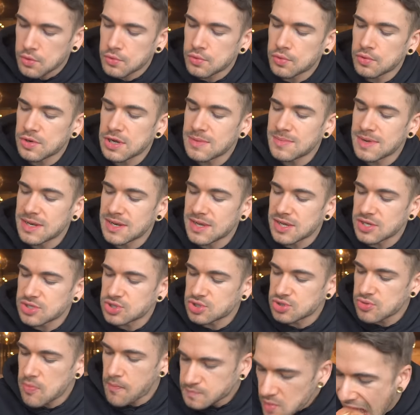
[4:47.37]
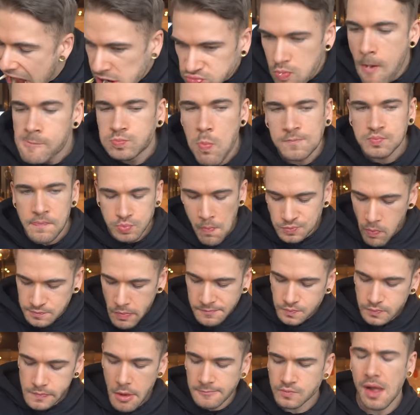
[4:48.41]
creaminess
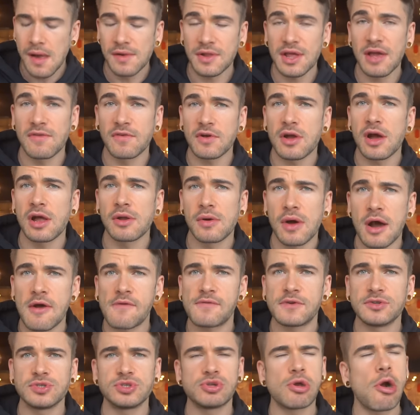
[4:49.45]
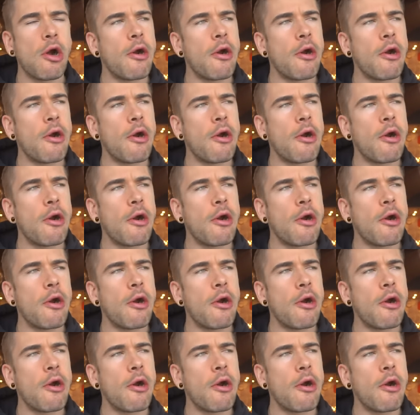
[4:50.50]
of the avocado offers.